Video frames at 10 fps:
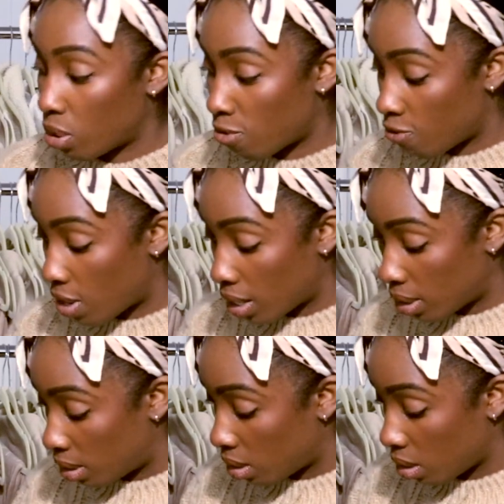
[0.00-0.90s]

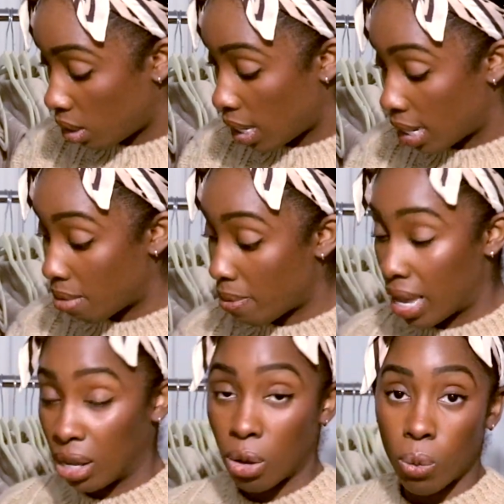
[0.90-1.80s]
invest in the
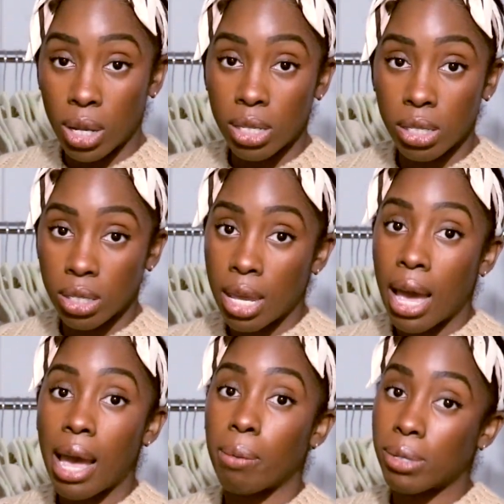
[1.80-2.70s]
mango ones,
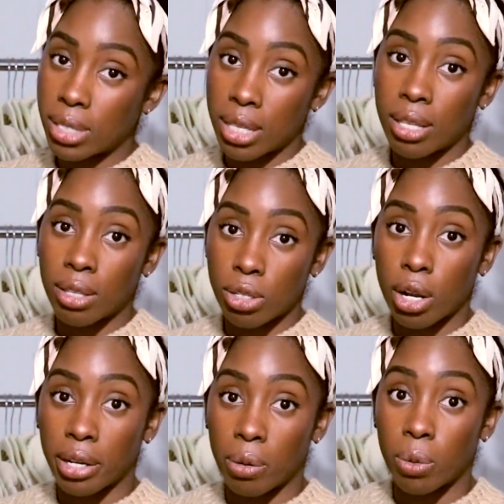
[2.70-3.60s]
I would say that the
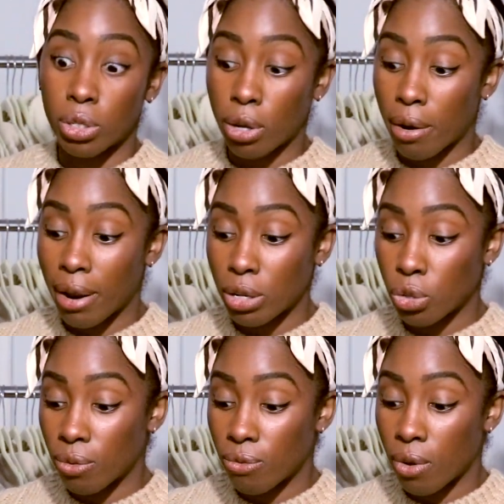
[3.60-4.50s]
Target ones are
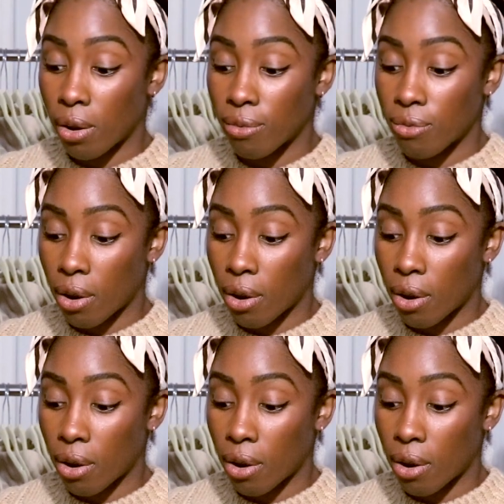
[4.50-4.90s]
actually a very